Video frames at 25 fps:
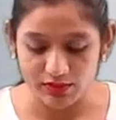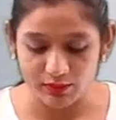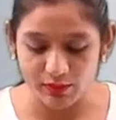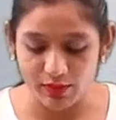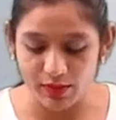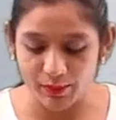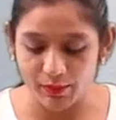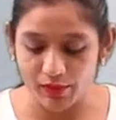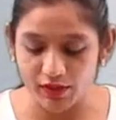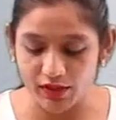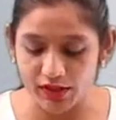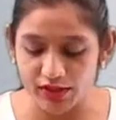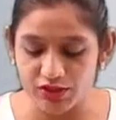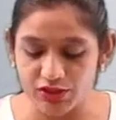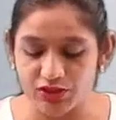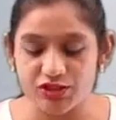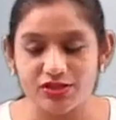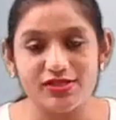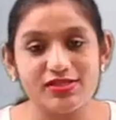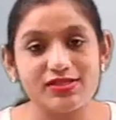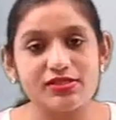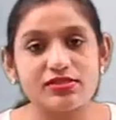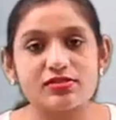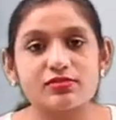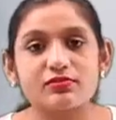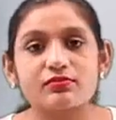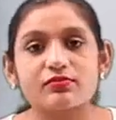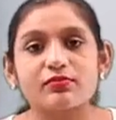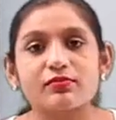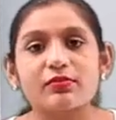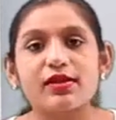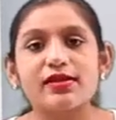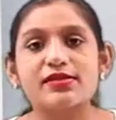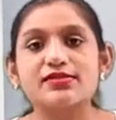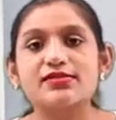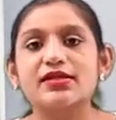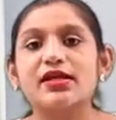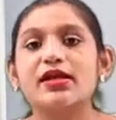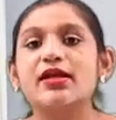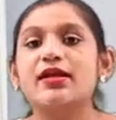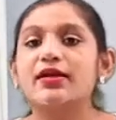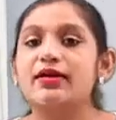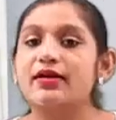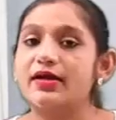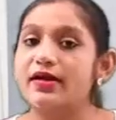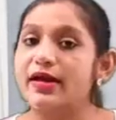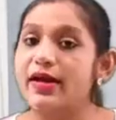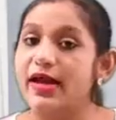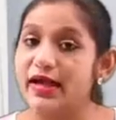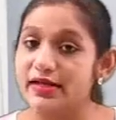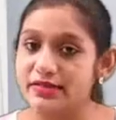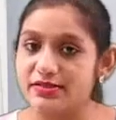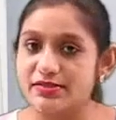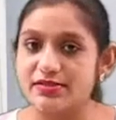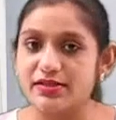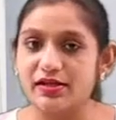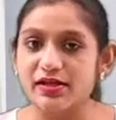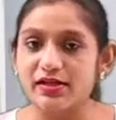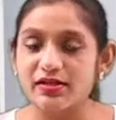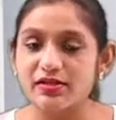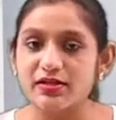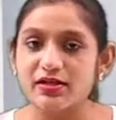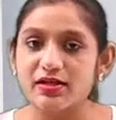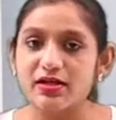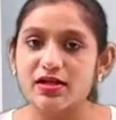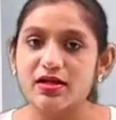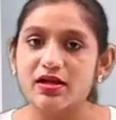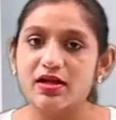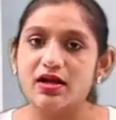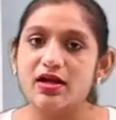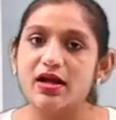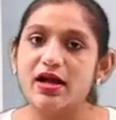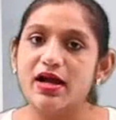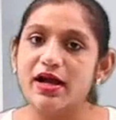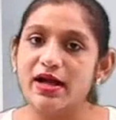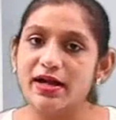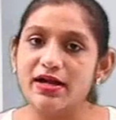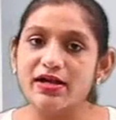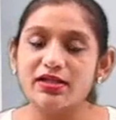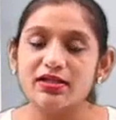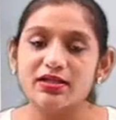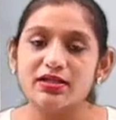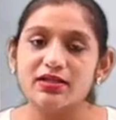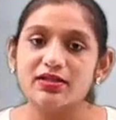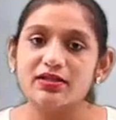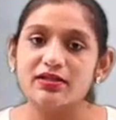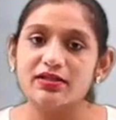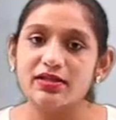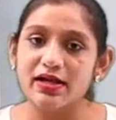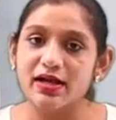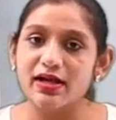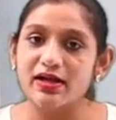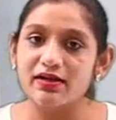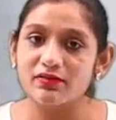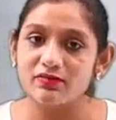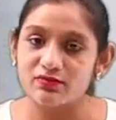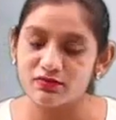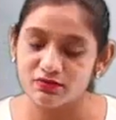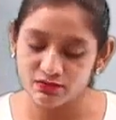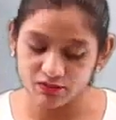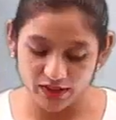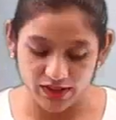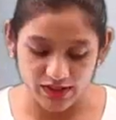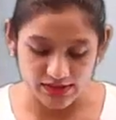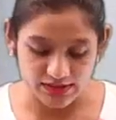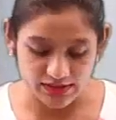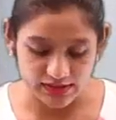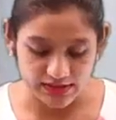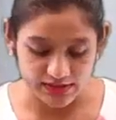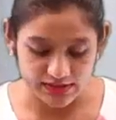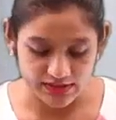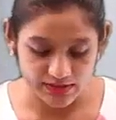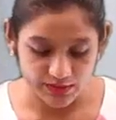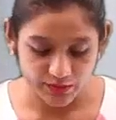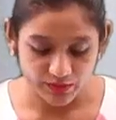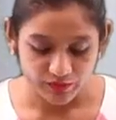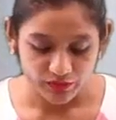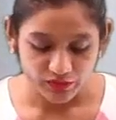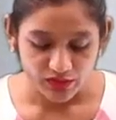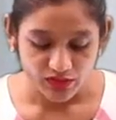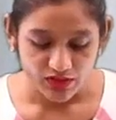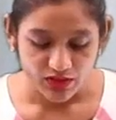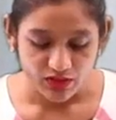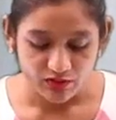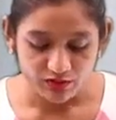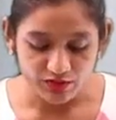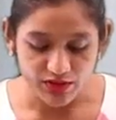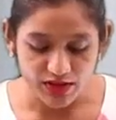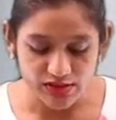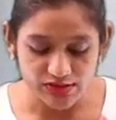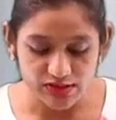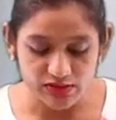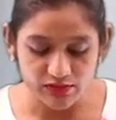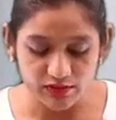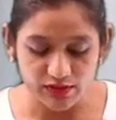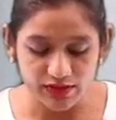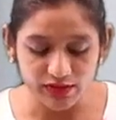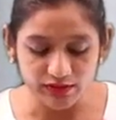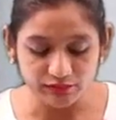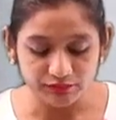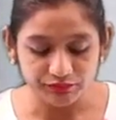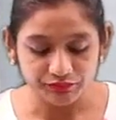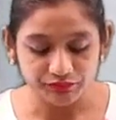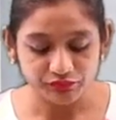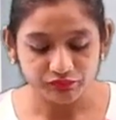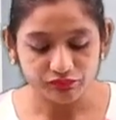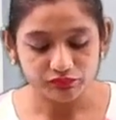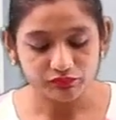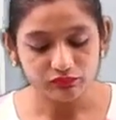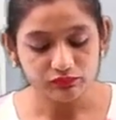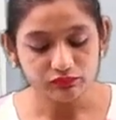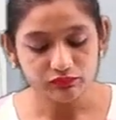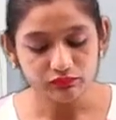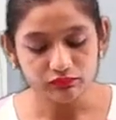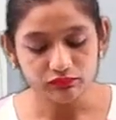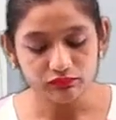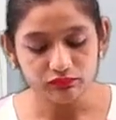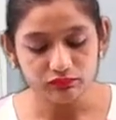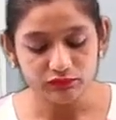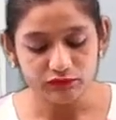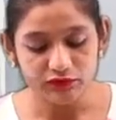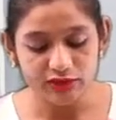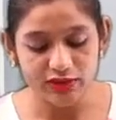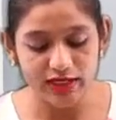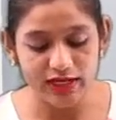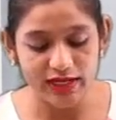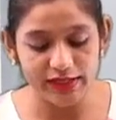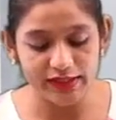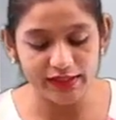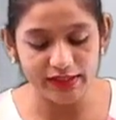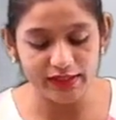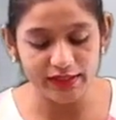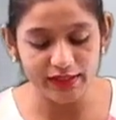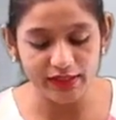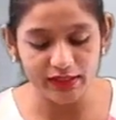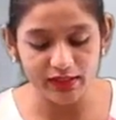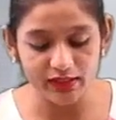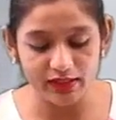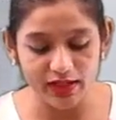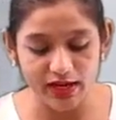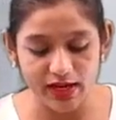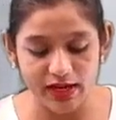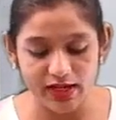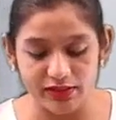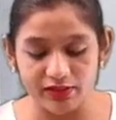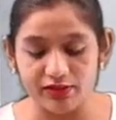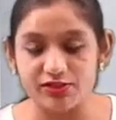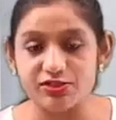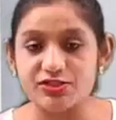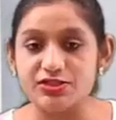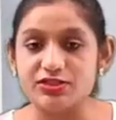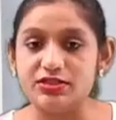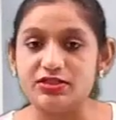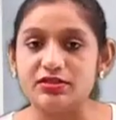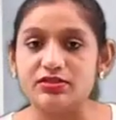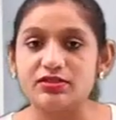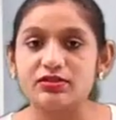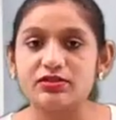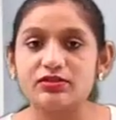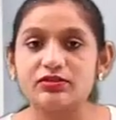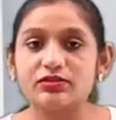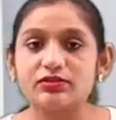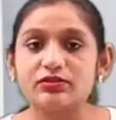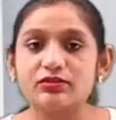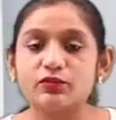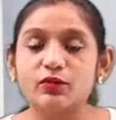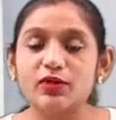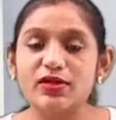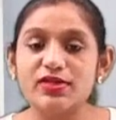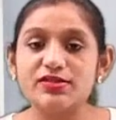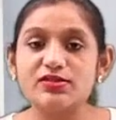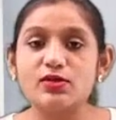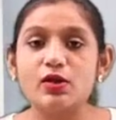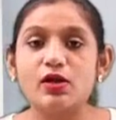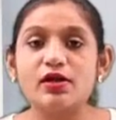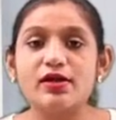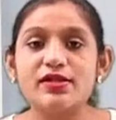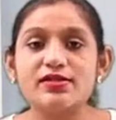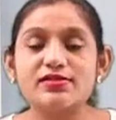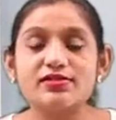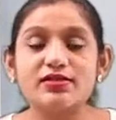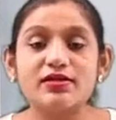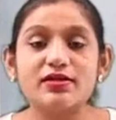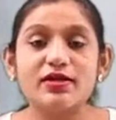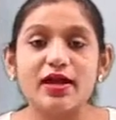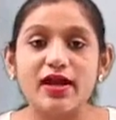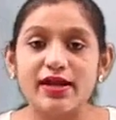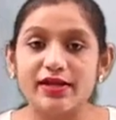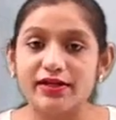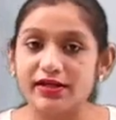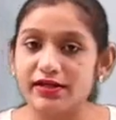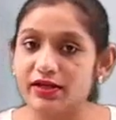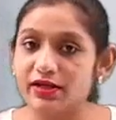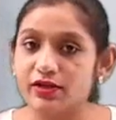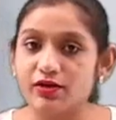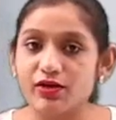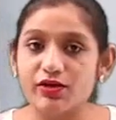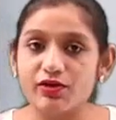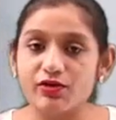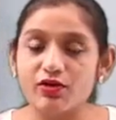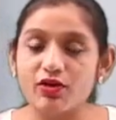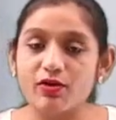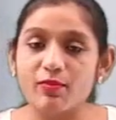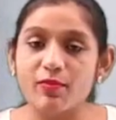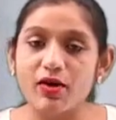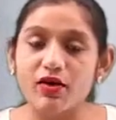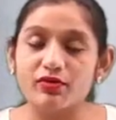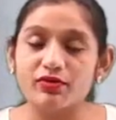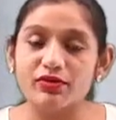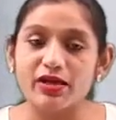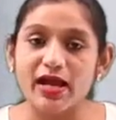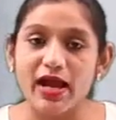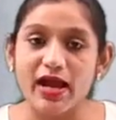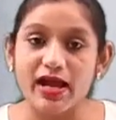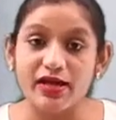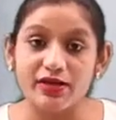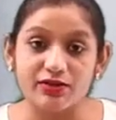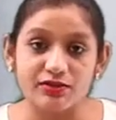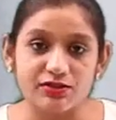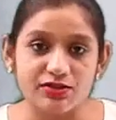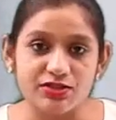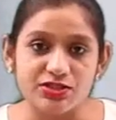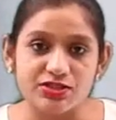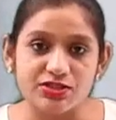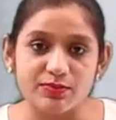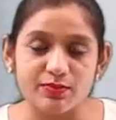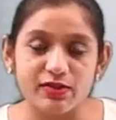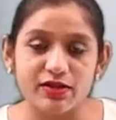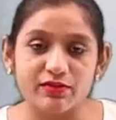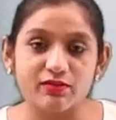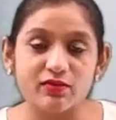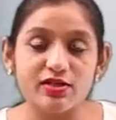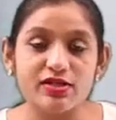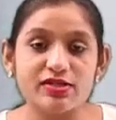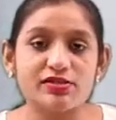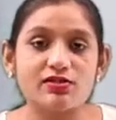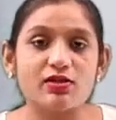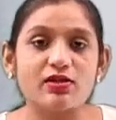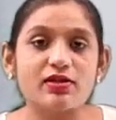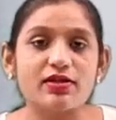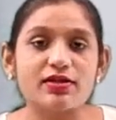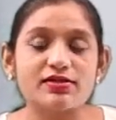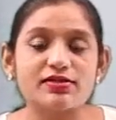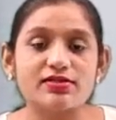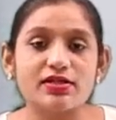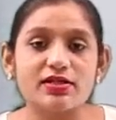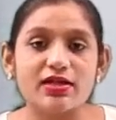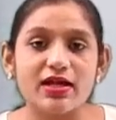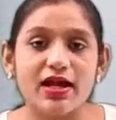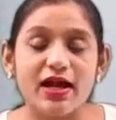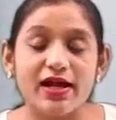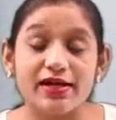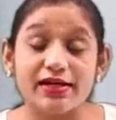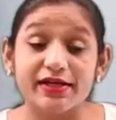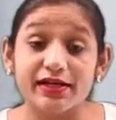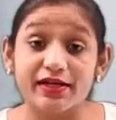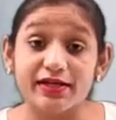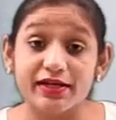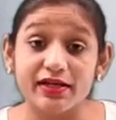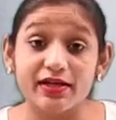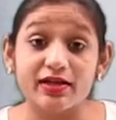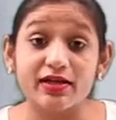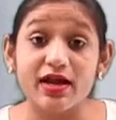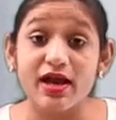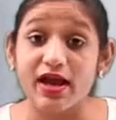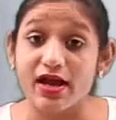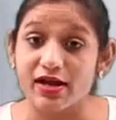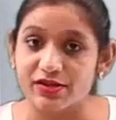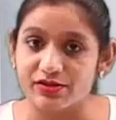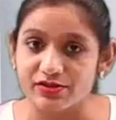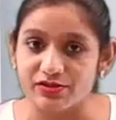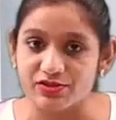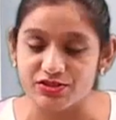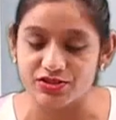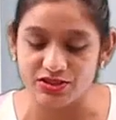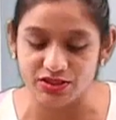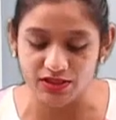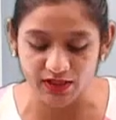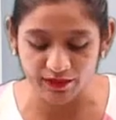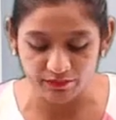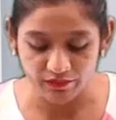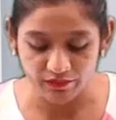Propagations means ki connected and that phases. First one, kinetic energy. What is called as the kinetic? You know about the energy, but what is called as the kinetic energy?